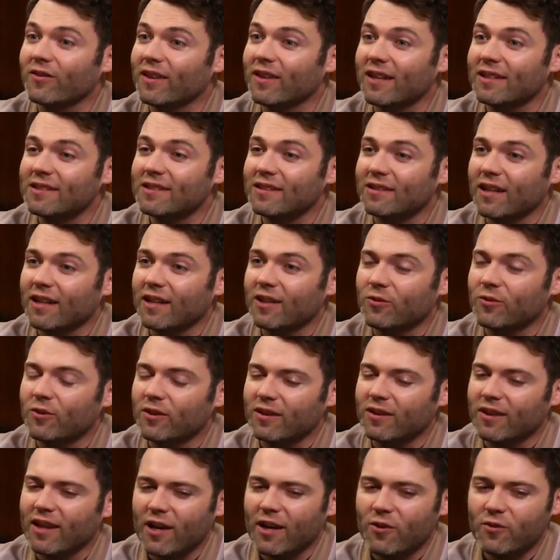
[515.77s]
that's a light
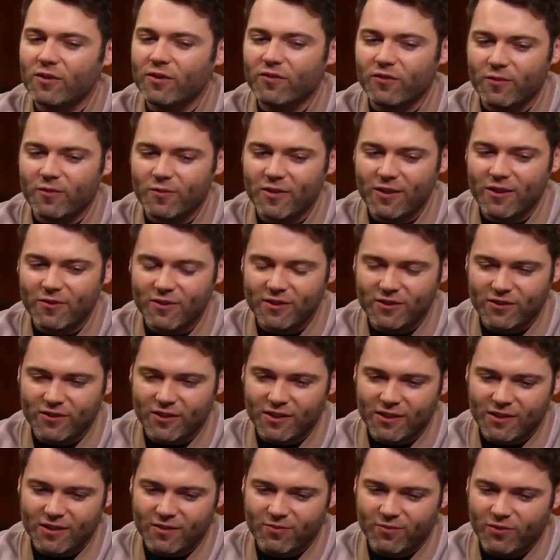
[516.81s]
one. That one for me was
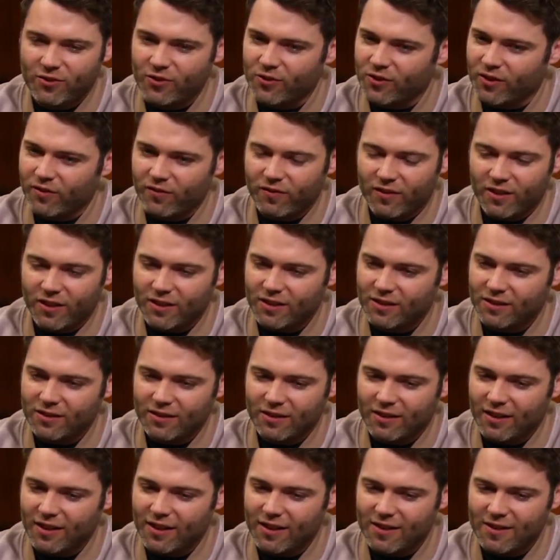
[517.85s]
just pure fun.
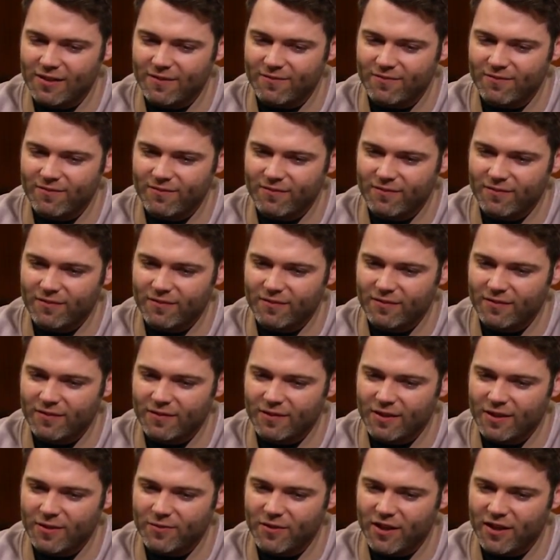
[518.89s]
Um,
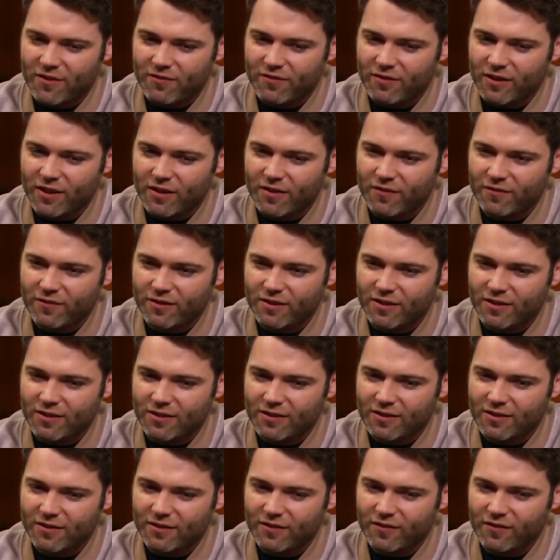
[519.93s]
I mean, I've loved
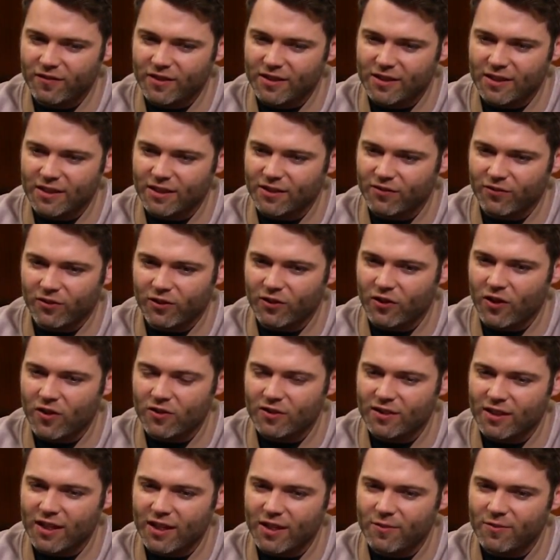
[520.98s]
physics for a
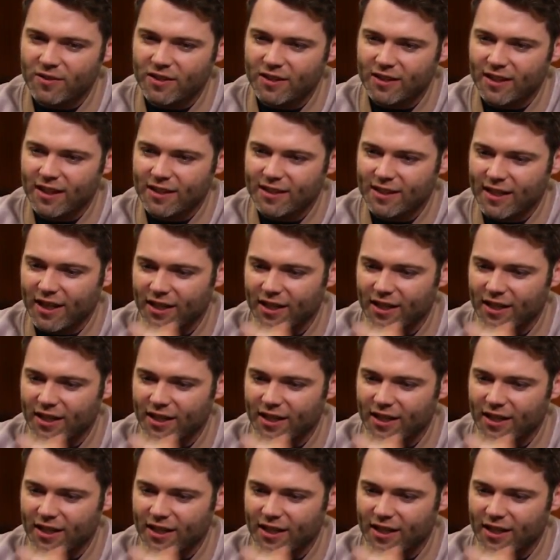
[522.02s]
long time, and to get to